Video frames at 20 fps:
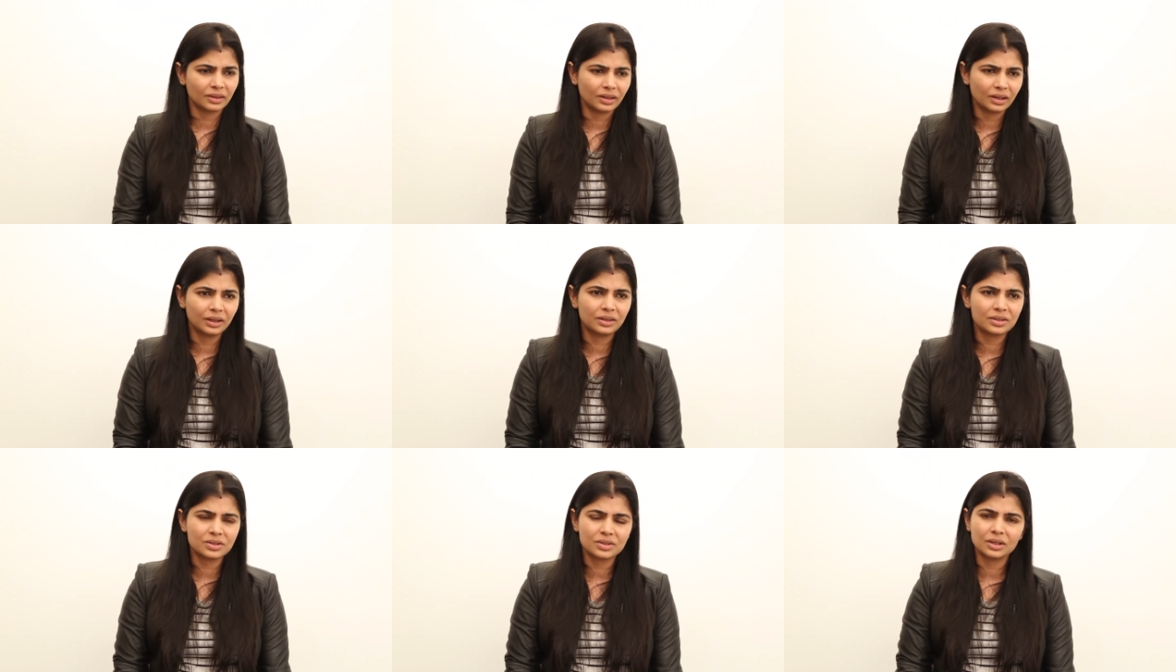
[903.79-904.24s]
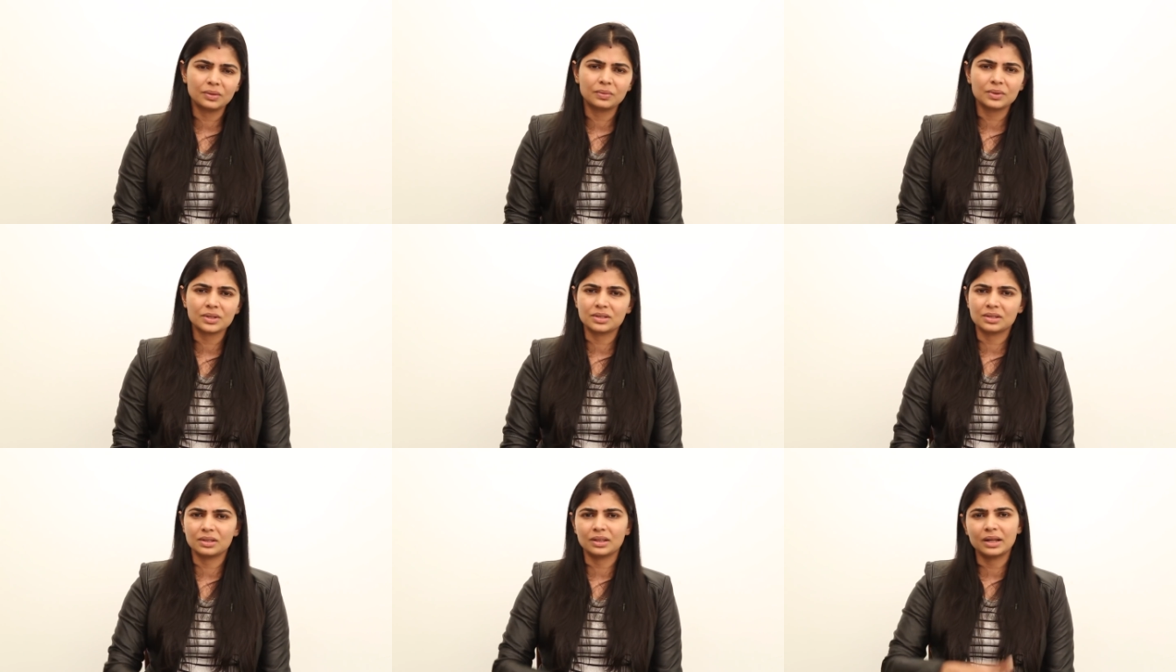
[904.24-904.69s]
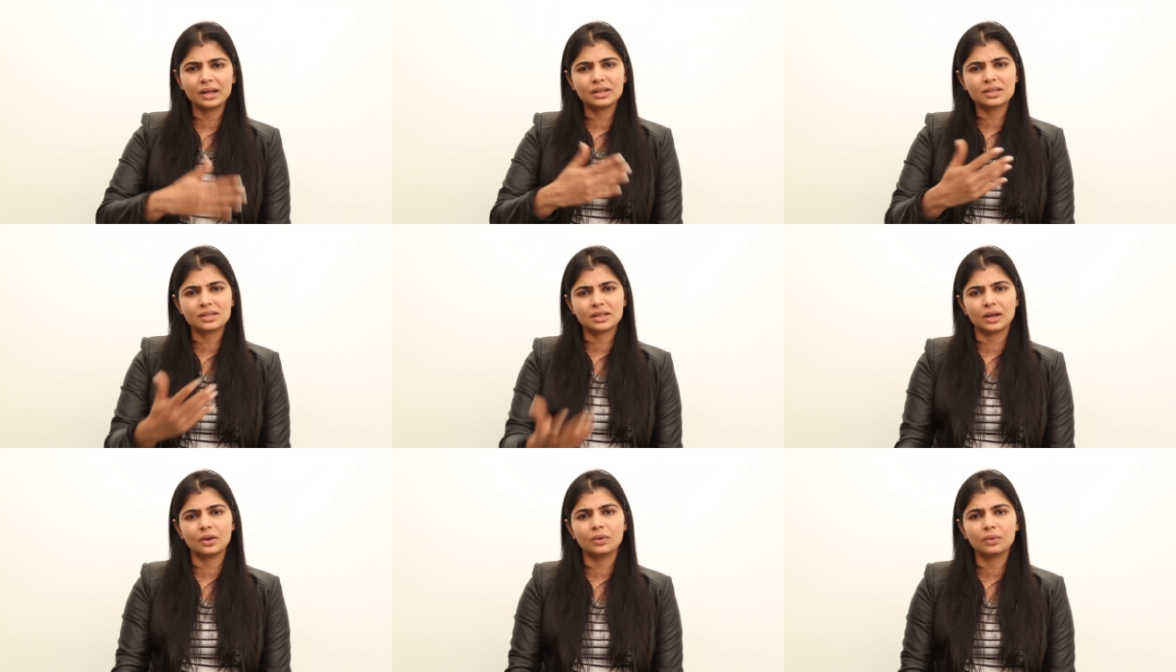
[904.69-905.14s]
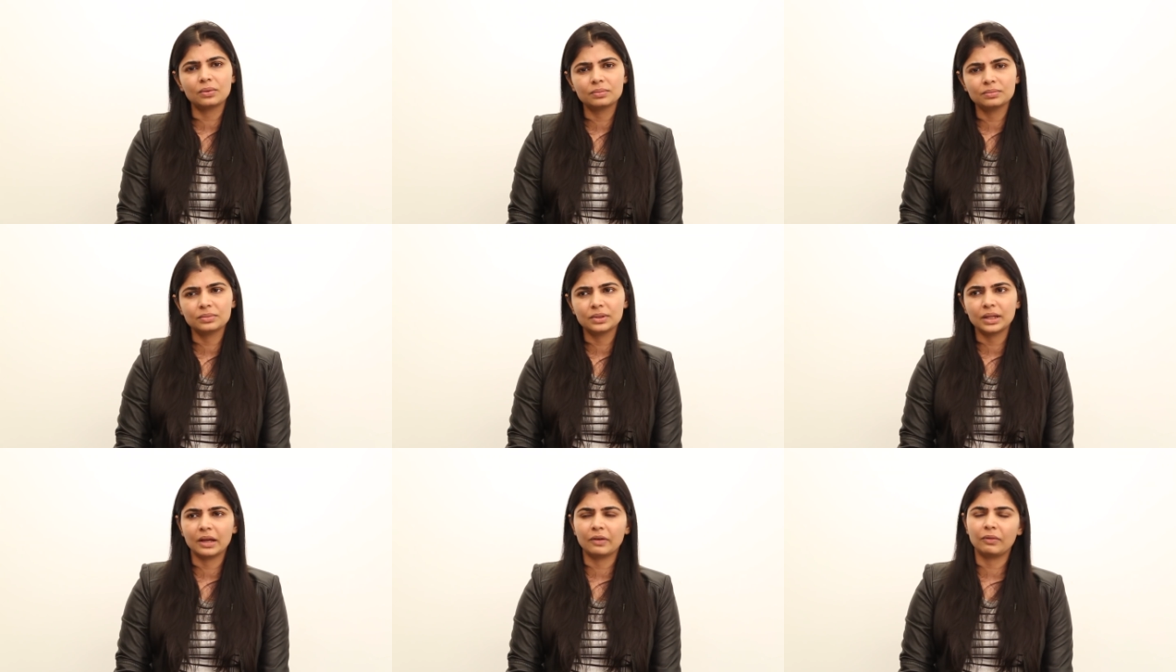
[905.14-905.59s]
it is it was that's
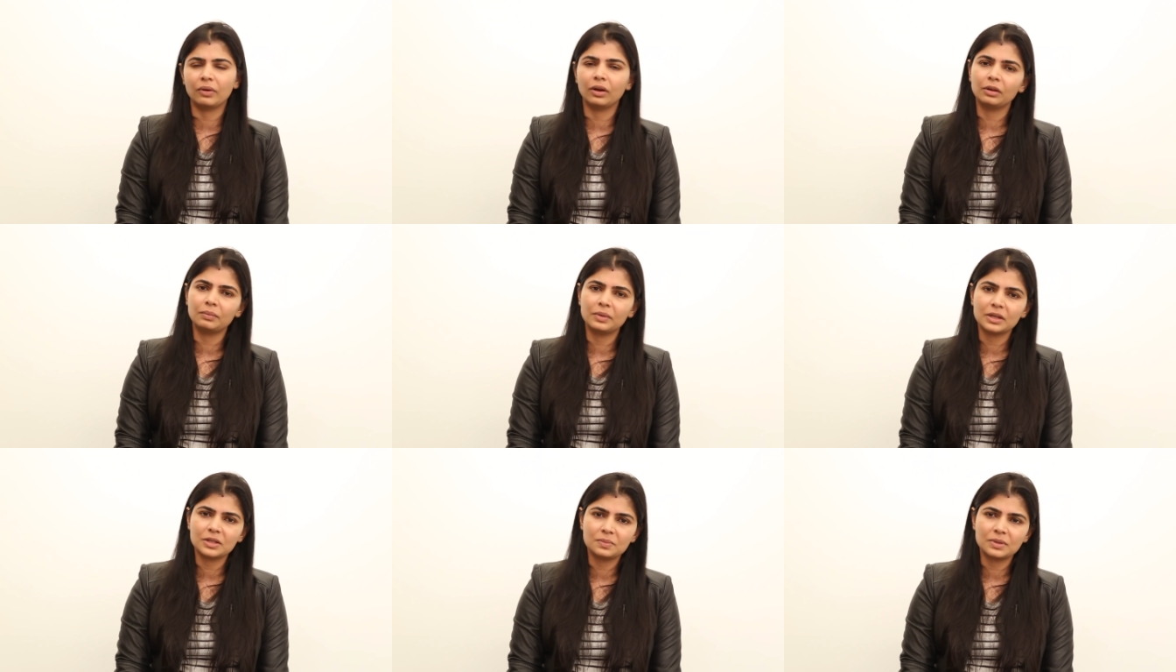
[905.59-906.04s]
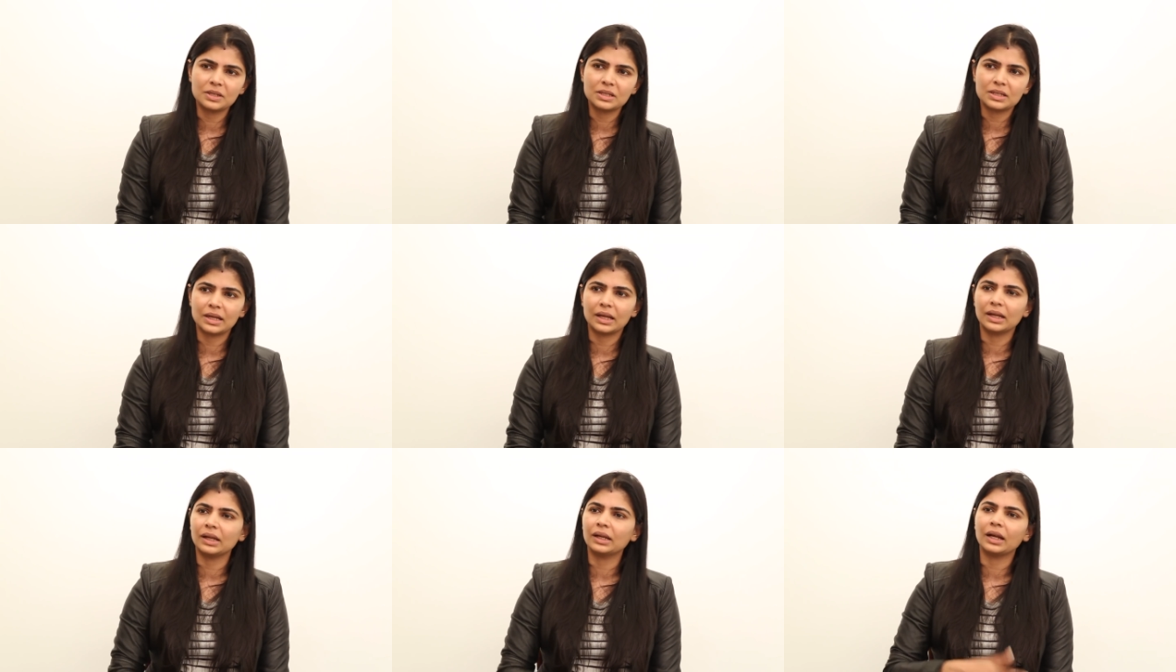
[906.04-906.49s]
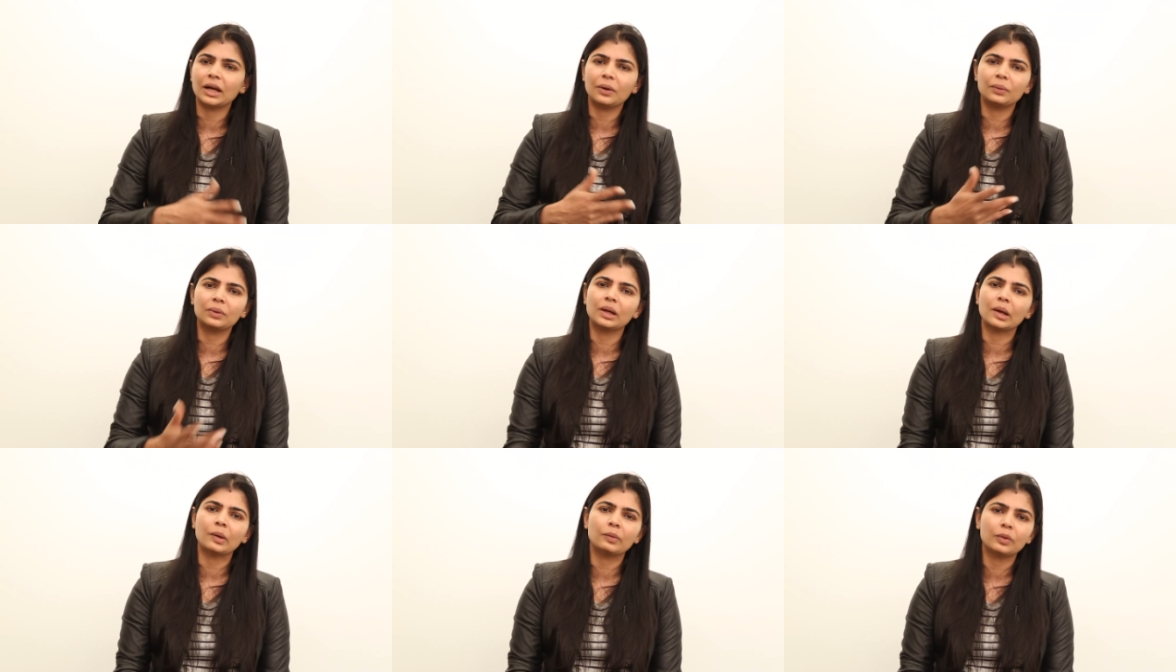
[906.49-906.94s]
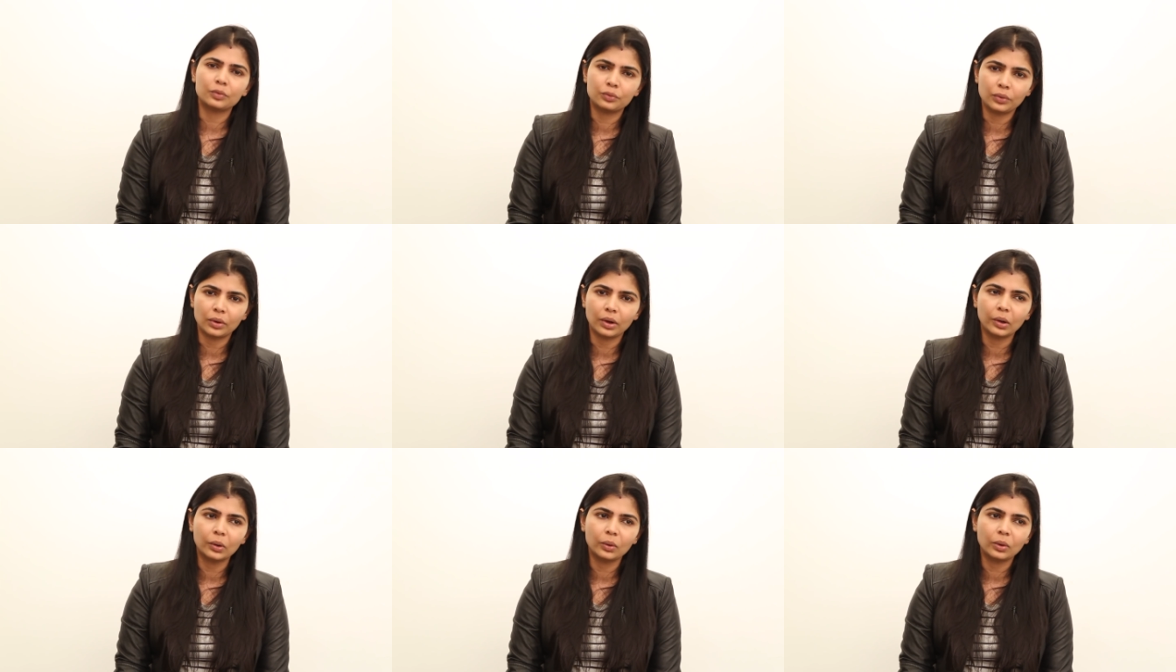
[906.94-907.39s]
how they have always been saying and I would never
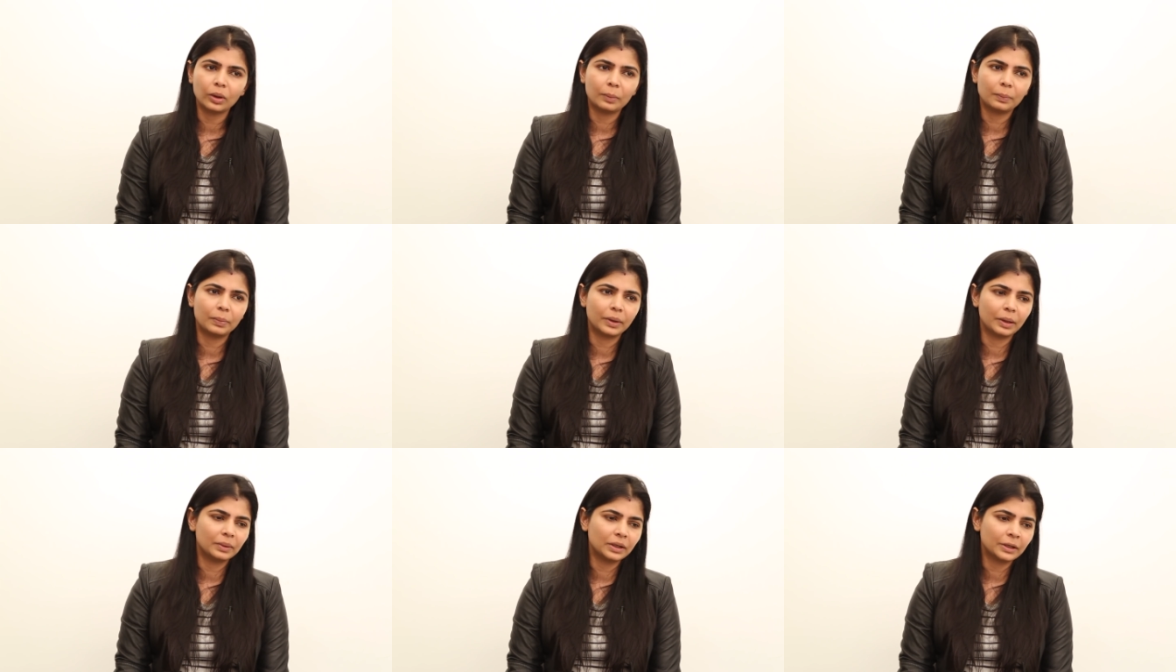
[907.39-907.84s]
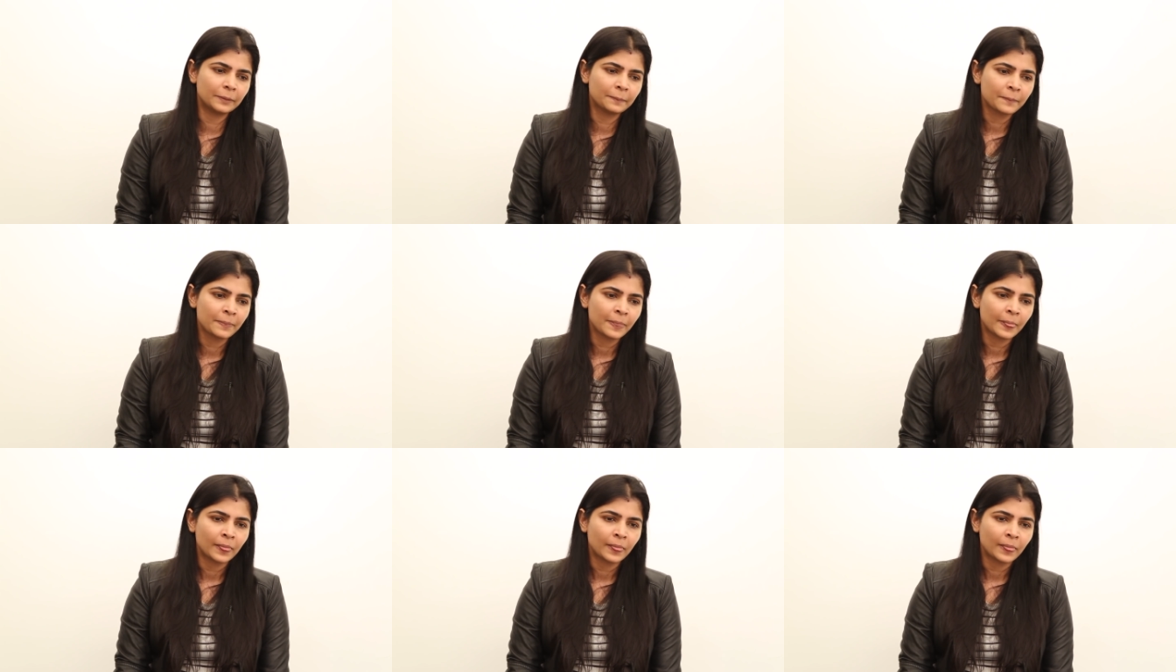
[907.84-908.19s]
follow up I mean